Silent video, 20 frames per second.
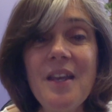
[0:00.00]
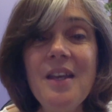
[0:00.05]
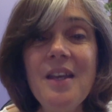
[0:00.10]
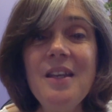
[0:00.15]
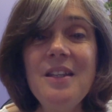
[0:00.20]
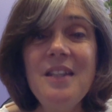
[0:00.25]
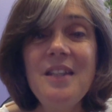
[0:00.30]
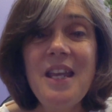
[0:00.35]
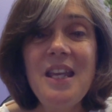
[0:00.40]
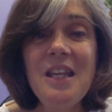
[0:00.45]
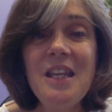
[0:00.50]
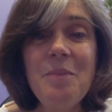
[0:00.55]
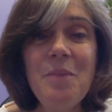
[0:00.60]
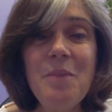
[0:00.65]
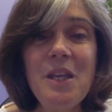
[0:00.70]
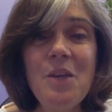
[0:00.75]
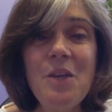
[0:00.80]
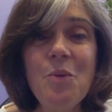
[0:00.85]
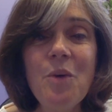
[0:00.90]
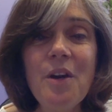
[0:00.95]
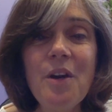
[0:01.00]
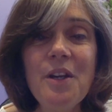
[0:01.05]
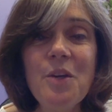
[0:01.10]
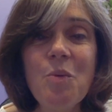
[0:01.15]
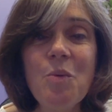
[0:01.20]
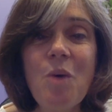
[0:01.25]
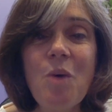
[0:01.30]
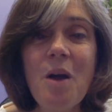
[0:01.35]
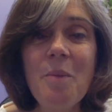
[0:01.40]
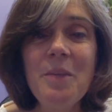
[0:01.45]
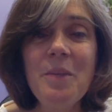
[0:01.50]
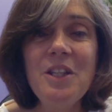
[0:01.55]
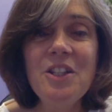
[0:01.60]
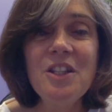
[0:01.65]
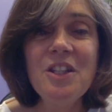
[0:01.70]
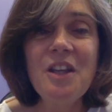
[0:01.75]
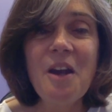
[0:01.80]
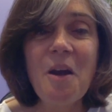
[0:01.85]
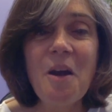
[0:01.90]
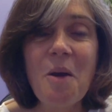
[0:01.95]
take me where you want me
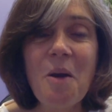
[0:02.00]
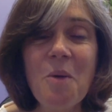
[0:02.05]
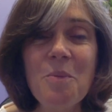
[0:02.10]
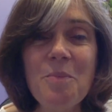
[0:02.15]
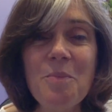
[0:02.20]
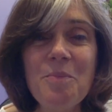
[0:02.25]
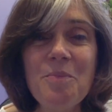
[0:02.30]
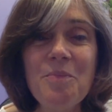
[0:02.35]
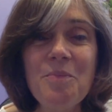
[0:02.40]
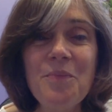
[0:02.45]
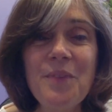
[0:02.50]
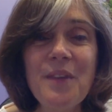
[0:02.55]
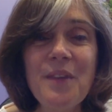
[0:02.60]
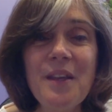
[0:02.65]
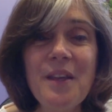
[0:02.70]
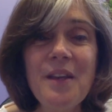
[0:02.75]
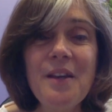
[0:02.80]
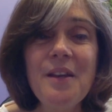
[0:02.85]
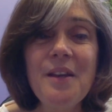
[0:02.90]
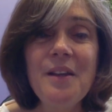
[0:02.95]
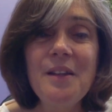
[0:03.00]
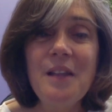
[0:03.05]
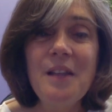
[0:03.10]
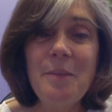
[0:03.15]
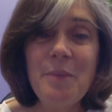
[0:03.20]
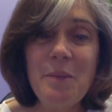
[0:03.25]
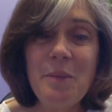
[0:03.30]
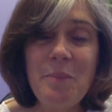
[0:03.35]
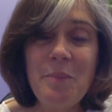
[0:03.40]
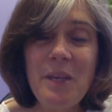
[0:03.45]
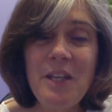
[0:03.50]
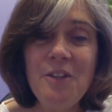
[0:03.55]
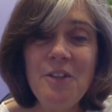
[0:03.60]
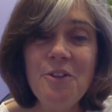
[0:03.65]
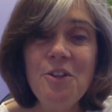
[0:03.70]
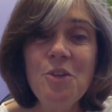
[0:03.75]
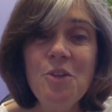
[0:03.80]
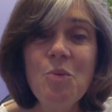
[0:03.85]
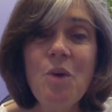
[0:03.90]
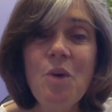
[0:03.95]
to go. Let me meet
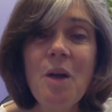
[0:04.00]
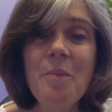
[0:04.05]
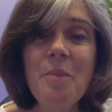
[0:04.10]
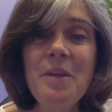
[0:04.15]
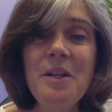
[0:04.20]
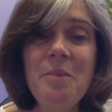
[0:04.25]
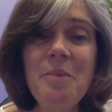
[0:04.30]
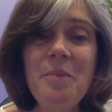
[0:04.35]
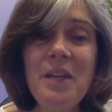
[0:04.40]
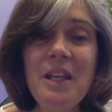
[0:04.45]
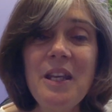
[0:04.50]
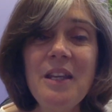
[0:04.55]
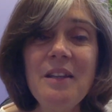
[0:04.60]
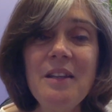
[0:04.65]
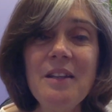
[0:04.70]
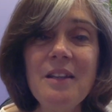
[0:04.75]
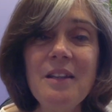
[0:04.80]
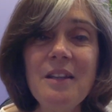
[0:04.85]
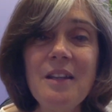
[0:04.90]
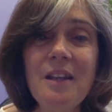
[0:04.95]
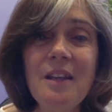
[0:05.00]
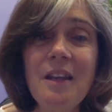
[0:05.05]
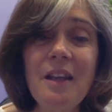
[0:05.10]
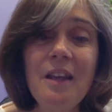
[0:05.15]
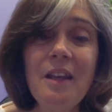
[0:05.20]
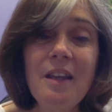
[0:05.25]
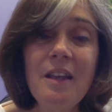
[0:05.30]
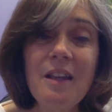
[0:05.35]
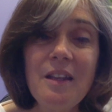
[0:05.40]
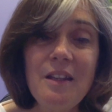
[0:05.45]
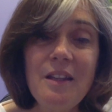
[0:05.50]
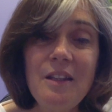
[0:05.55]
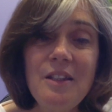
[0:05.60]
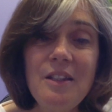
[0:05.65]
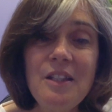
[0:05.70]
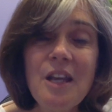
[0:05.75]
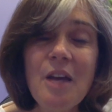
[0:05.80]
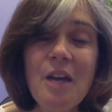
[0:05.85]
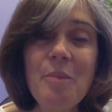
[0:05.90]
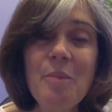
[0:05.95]
who you want me to meet.
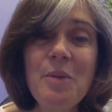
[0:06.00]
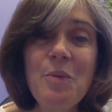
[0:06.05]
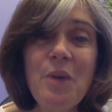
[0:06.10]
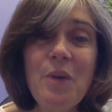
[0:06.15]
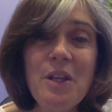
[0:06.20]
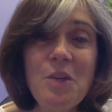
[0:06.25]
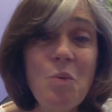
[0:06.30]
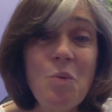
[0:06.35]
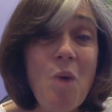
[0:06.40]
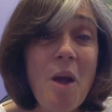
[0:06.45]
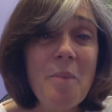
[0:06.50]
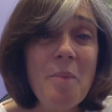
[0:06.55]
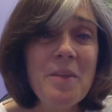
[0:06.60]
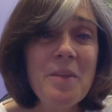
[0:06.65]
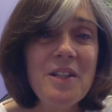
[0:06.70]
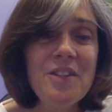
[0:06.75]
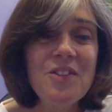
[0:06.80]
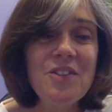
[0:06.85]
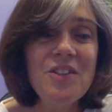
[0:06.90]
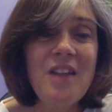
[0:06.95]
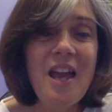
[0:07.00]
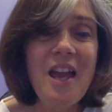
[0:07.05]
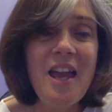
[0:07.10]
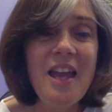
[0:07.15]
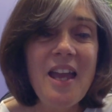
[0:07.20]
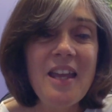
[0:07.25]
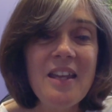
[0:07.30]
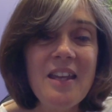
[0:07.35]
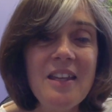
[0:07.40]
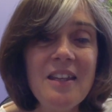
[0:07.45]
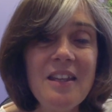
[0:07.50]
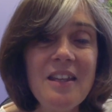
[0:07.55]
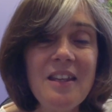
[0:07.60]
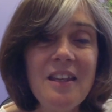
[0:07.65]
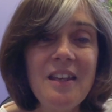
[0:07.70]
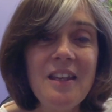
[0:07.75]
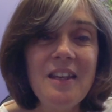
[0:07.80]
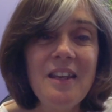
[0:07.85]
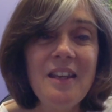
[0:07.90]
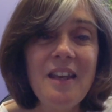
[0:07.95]
Tell me what you want me to say,
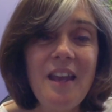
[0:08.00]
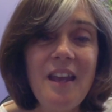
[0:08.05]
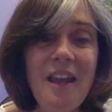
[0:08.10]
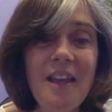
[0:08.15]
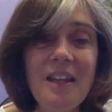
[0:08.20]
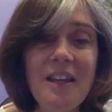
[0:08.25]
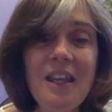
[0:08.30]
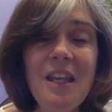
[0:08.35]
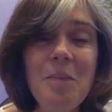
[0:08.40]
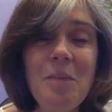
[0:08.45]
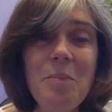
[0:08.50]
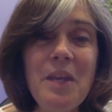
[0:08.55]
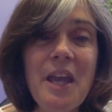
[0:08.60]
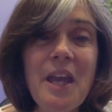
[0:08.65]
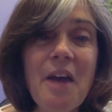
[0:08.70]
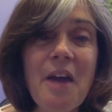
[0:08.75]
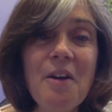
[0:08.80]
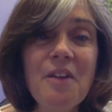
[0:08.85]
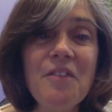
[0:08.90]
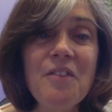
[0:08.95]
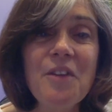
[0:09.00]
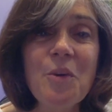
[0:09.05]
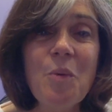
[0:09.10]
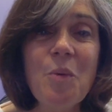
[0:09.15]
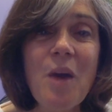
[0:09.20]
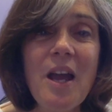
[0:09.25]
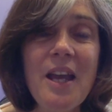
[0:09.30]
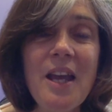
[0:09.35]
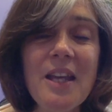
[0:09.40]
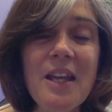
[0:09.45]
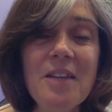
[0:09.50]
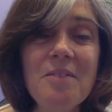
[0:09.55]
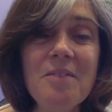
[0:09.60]
and keep me out of your way.